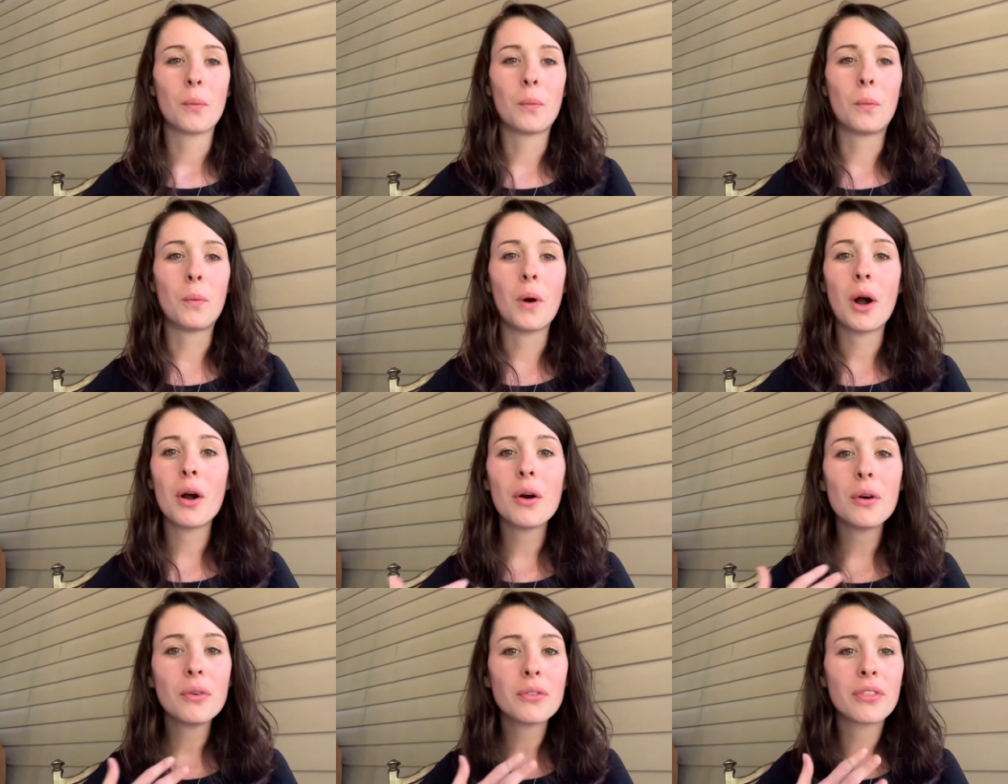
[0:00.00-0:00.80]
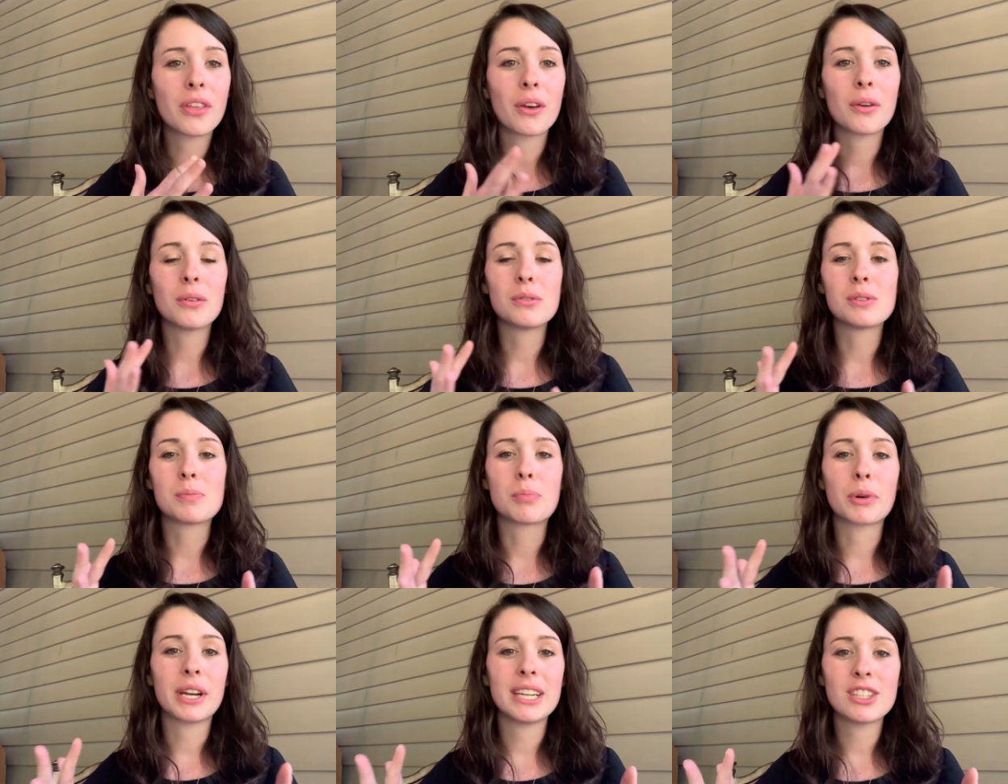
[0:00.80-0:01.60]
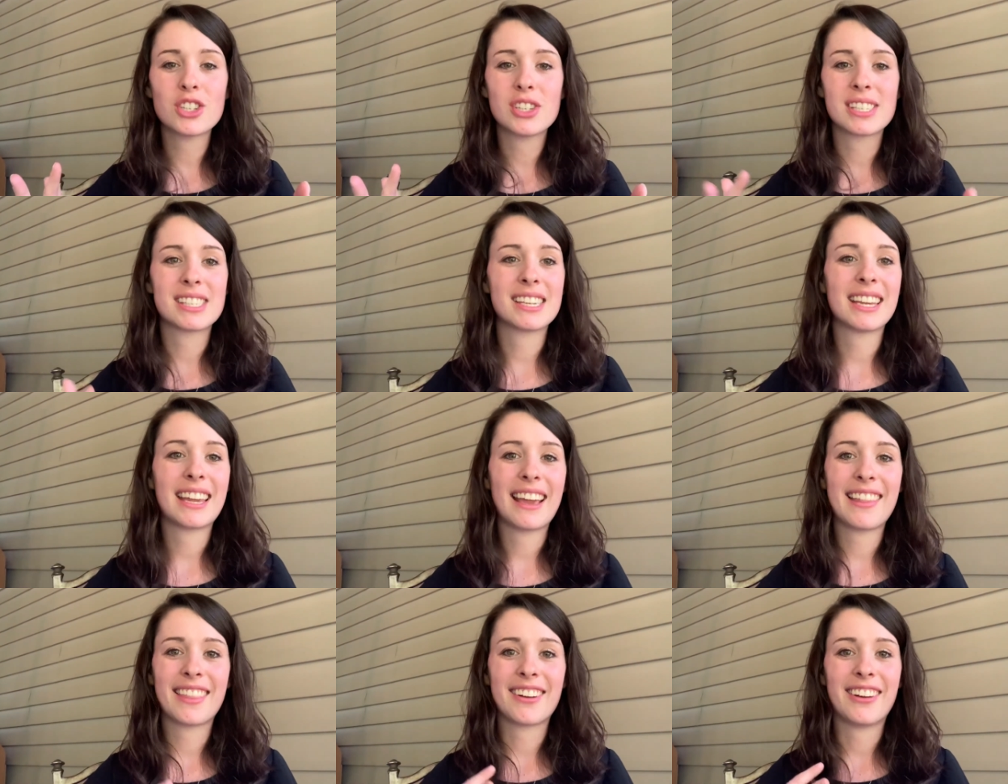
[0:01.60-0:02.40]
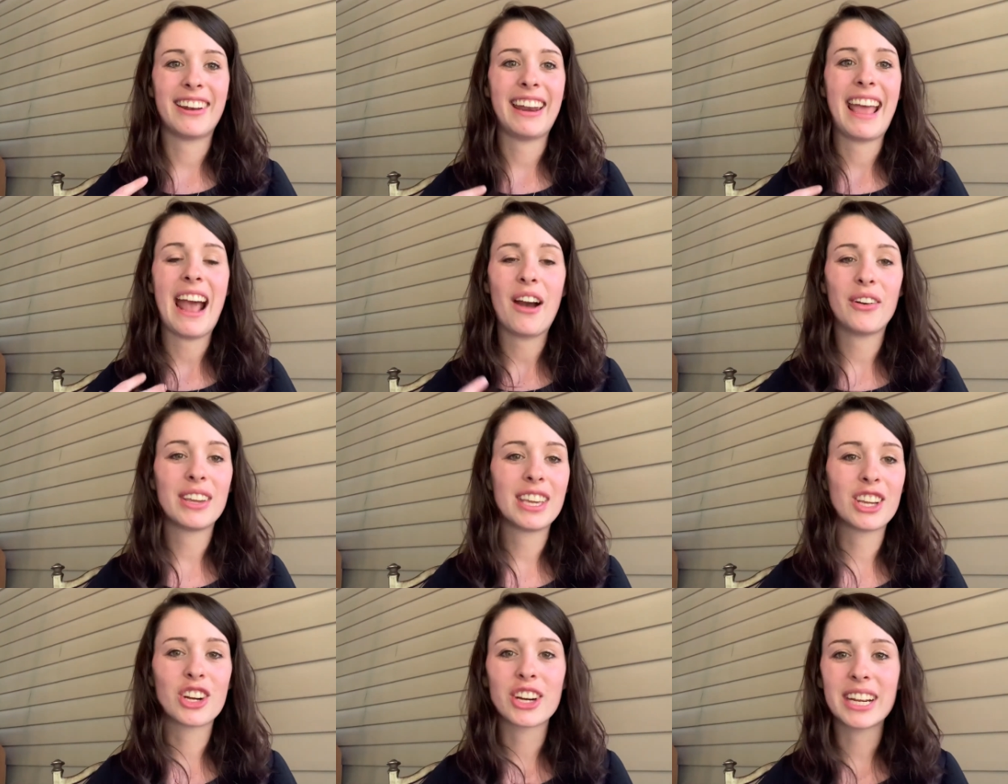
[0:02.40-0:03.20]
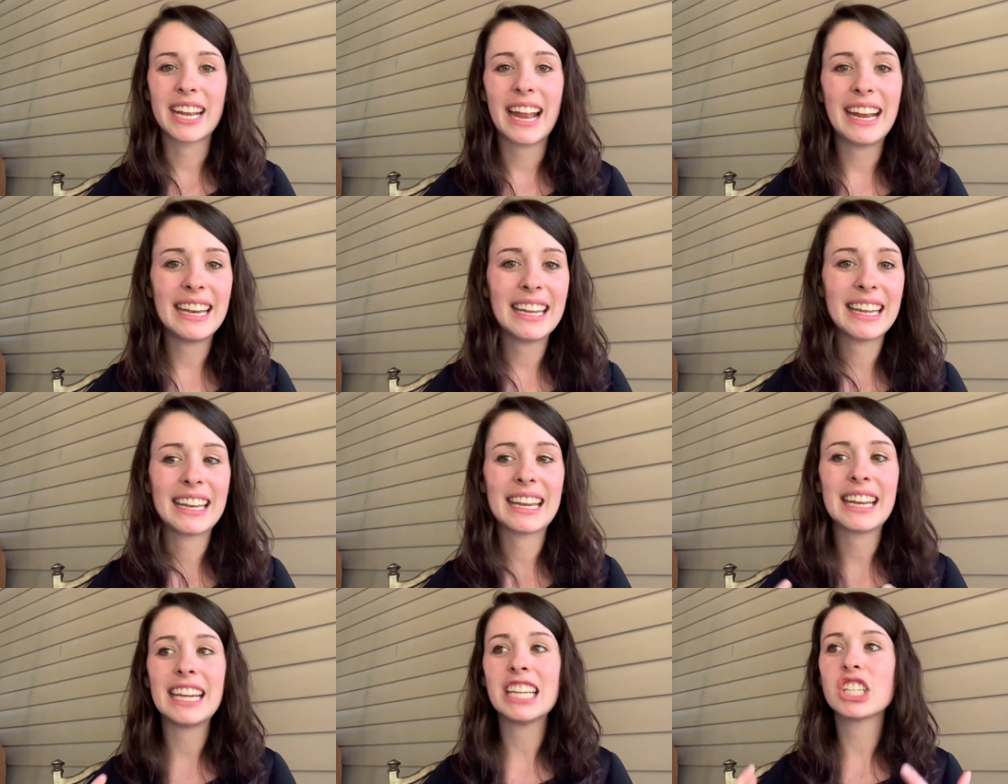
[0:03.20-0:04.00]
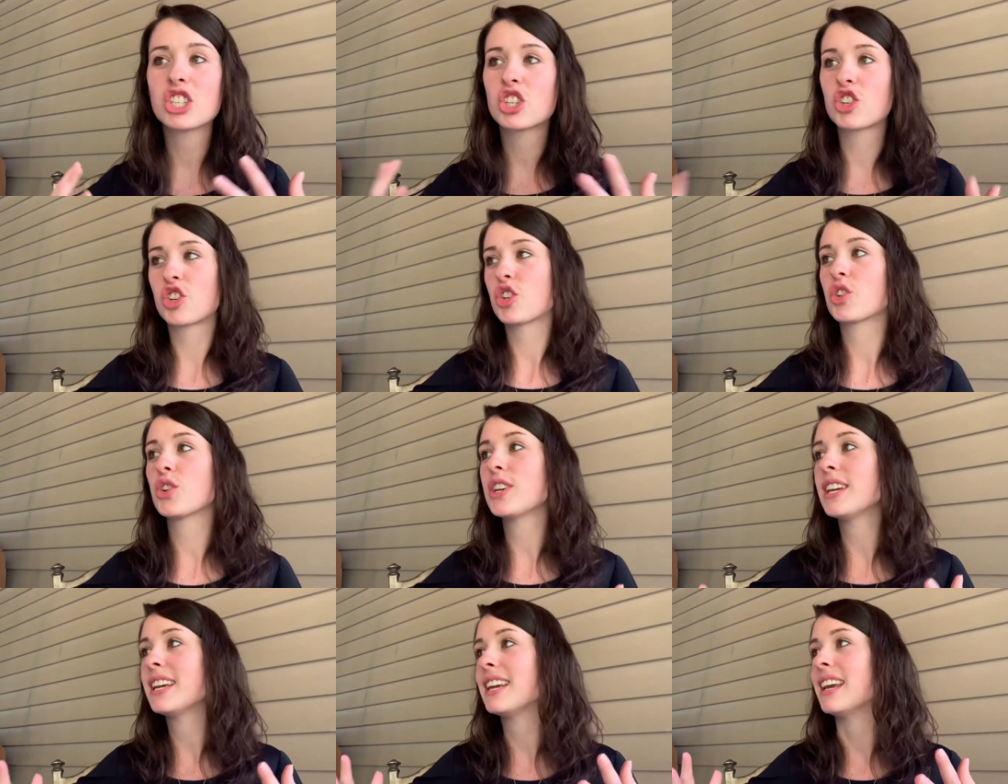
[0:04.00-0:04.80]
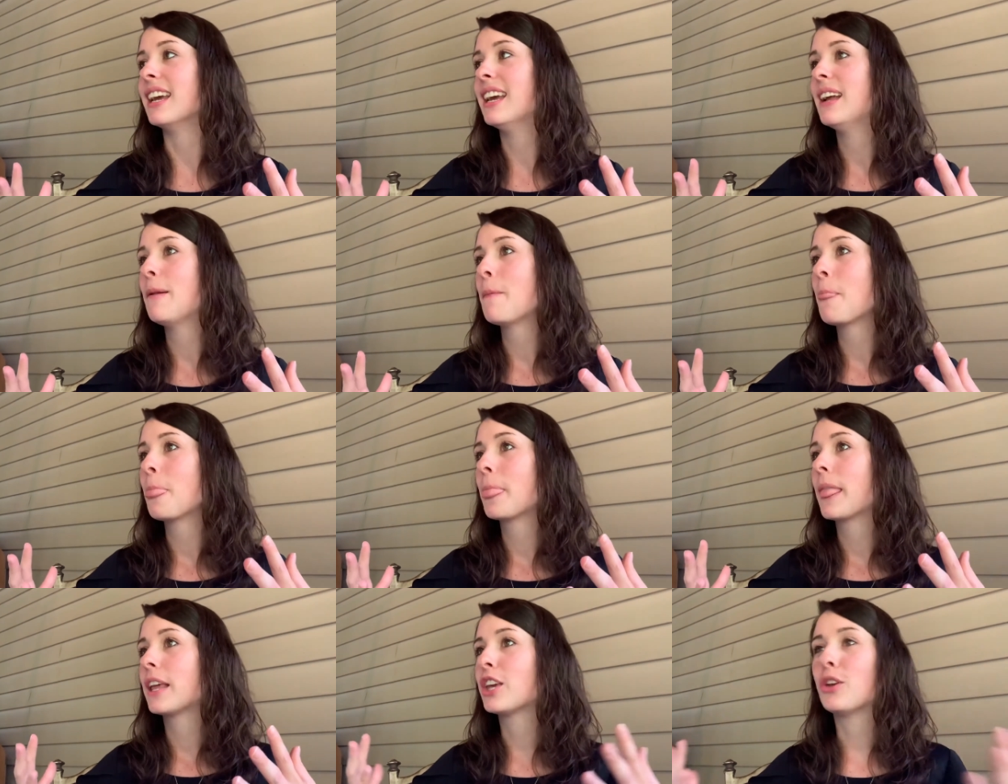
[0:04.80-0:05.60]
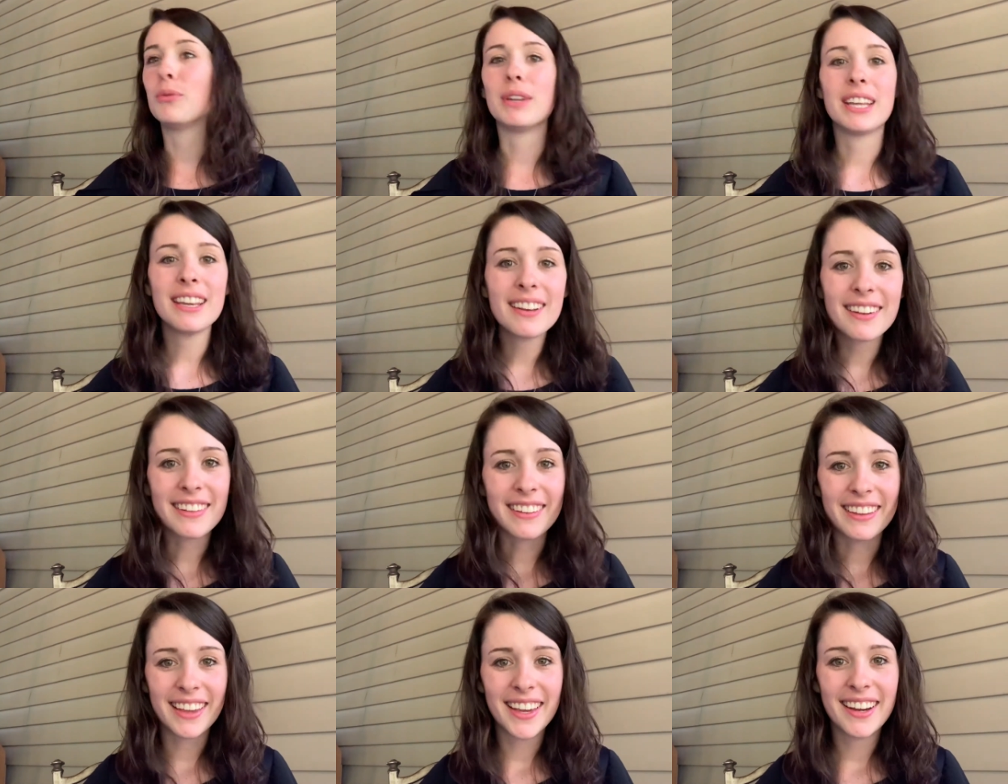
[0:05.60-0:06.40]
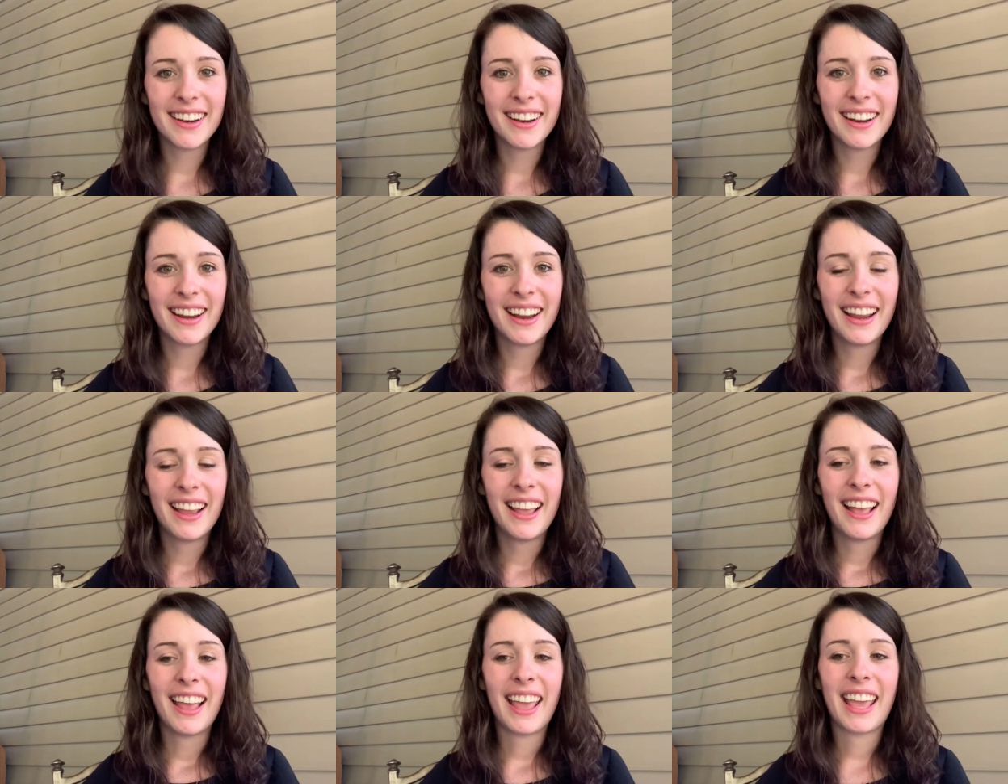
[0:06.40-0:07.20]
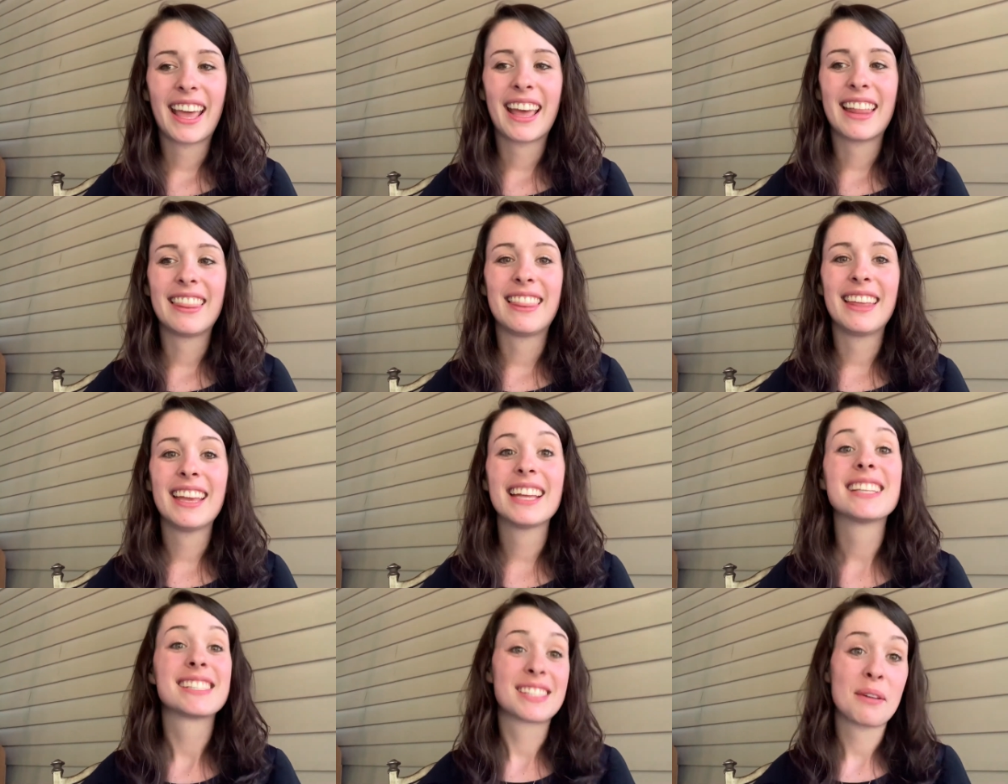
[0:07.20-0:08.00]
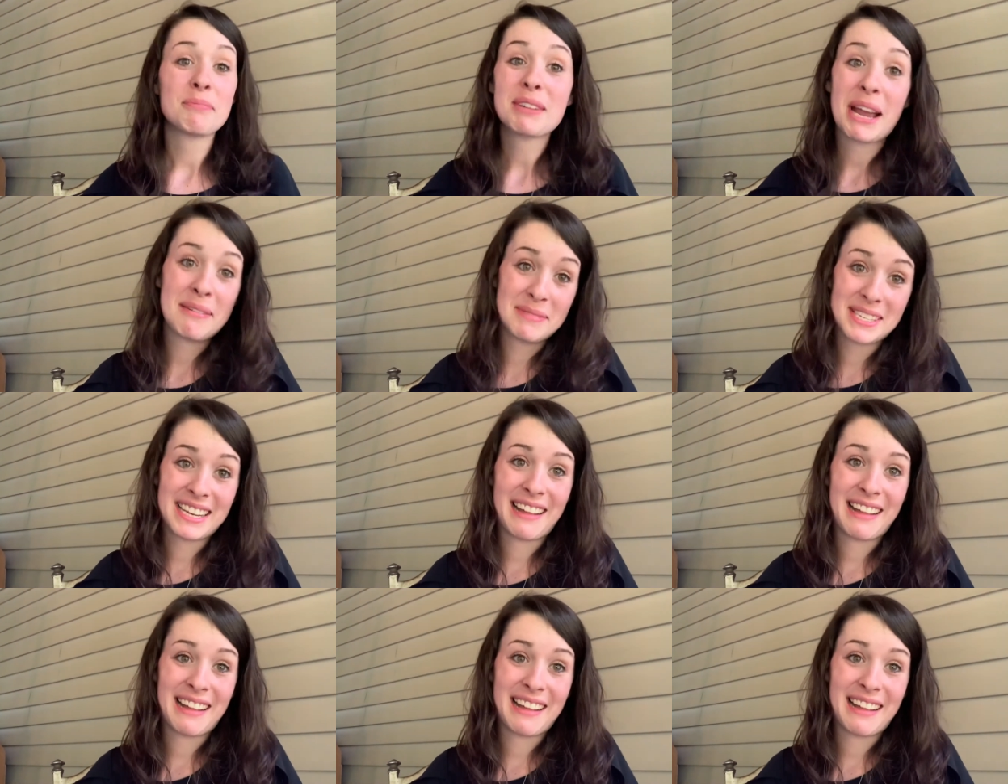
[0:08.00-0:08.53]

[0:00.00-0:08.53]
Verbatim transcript: wove those branches together and how he created each tree uniquely. And then sometimes in